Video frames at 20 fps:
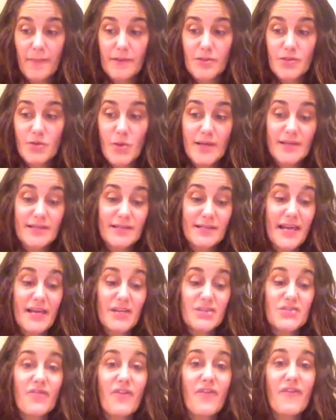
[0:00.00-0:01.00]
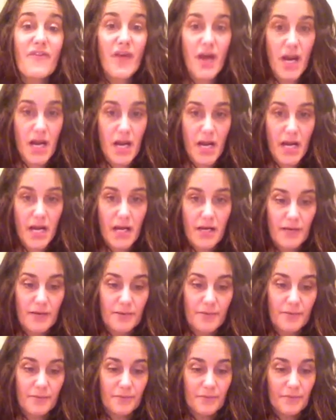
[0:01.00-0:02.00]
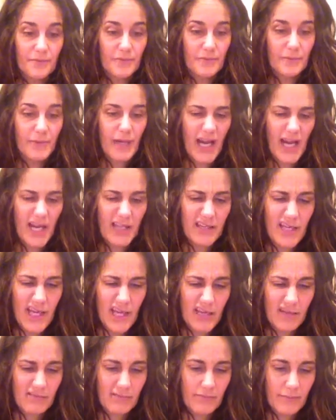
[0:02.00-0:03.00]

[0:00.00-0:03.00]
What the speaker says: Joy/fun. I'm going to add that